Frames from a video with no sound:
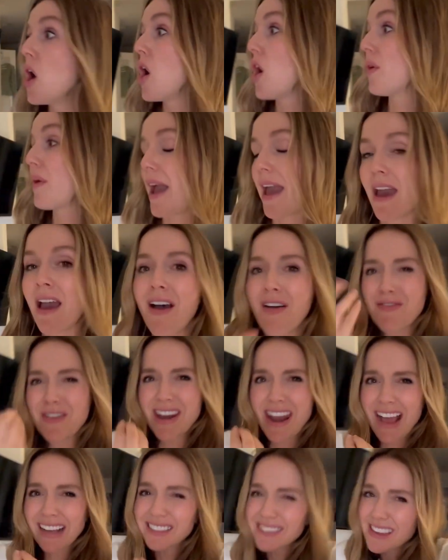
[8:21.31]
Okay, the
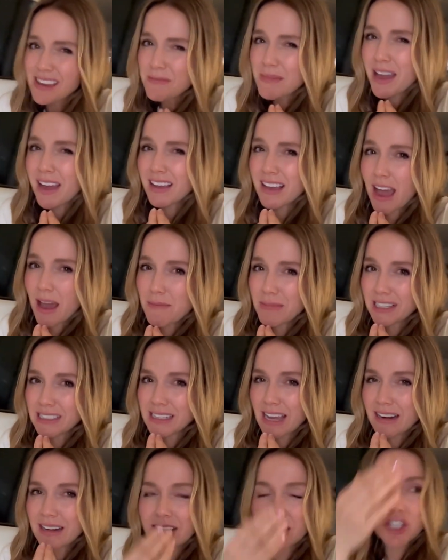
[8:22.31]
next thing I'm
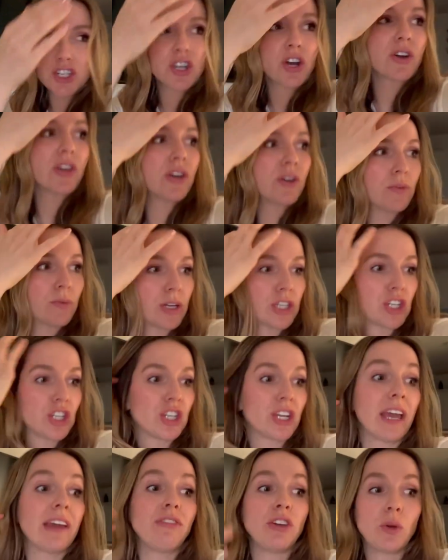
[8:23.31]
excited to show you,
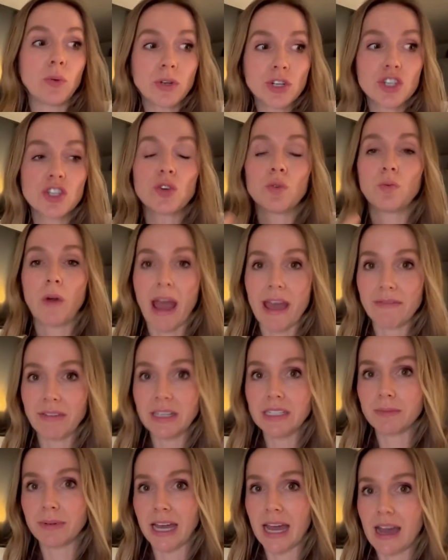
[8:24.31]
which if you were just arriving
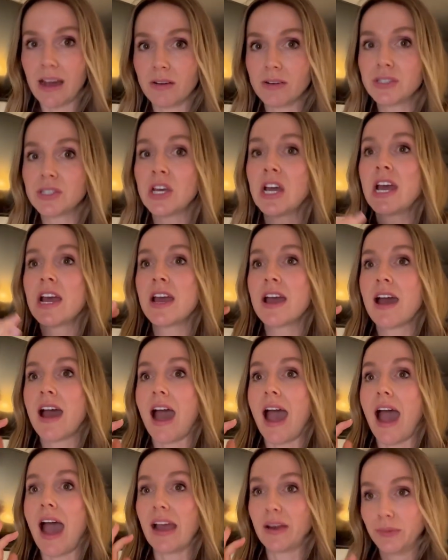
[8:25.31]
to my house,
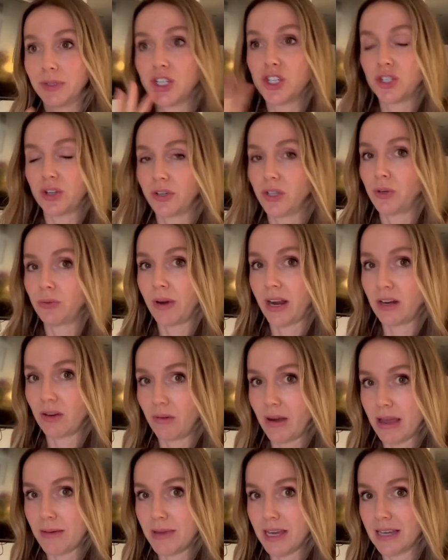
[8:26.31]
I would show you right
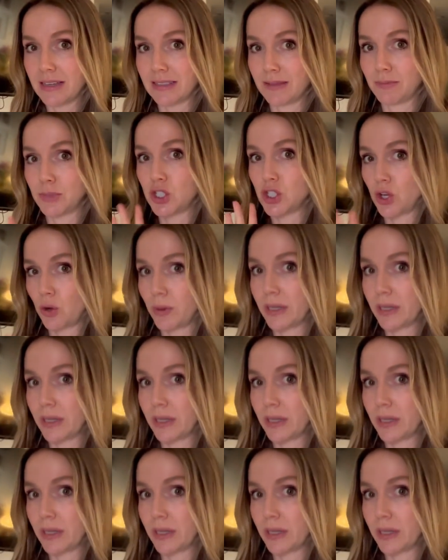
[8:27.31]
away because I'm so